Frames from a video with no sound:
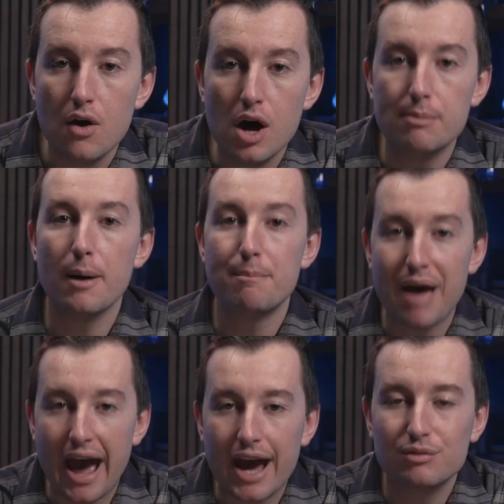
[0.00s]
but
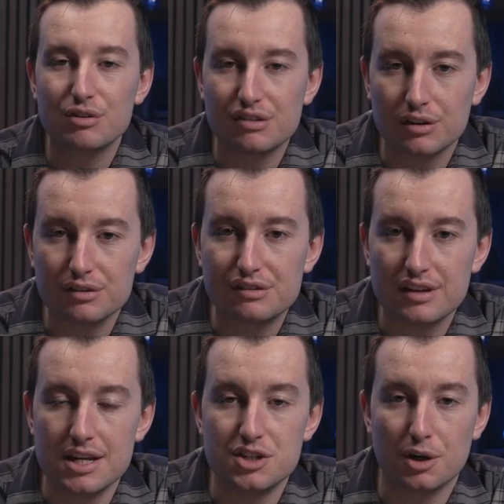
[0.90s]
bad results
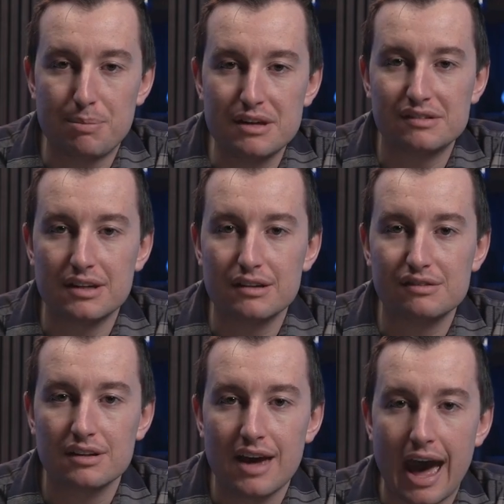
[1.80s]
in your business
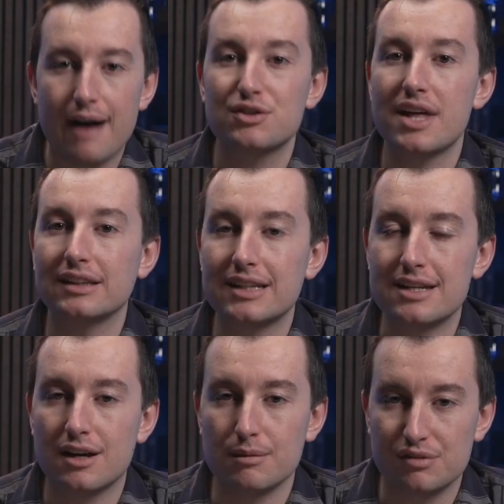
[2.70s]
after that lead
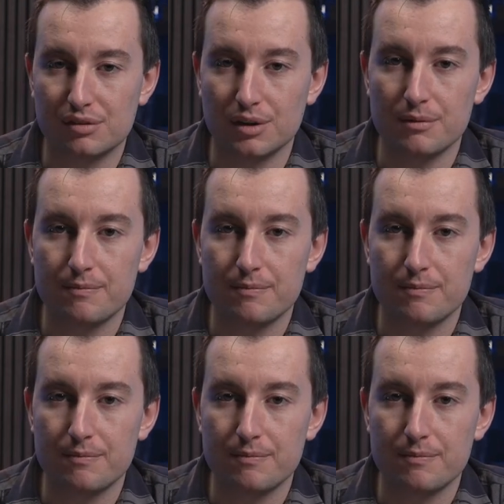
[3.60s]
comes through.